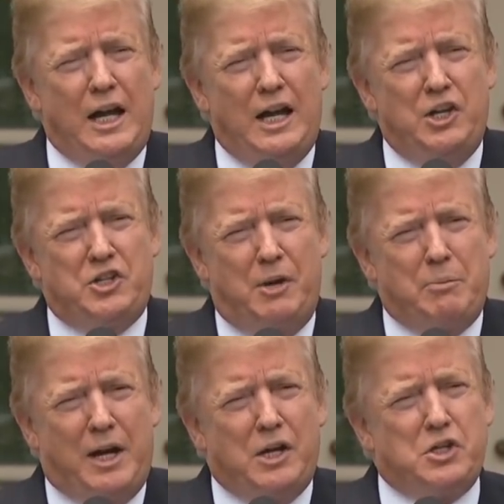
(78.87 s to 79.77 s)
in
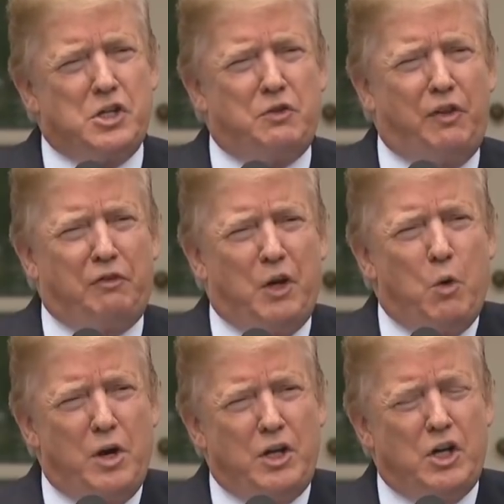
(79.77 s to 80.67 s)
some cases
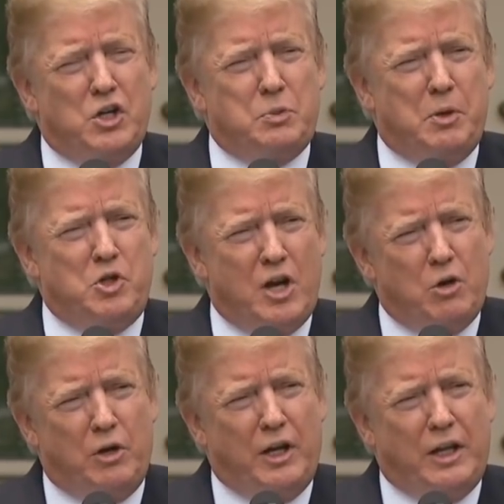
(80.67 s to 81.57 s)
51 years, but
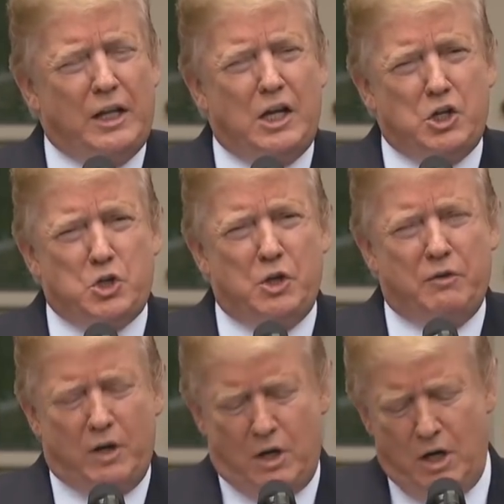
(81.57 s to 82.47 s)
generally in the history of
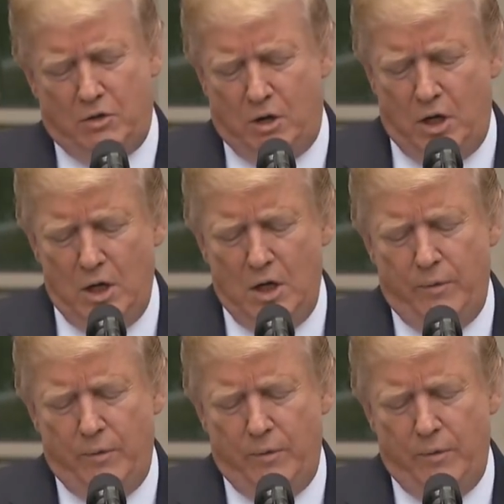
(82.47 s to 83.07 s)
our country.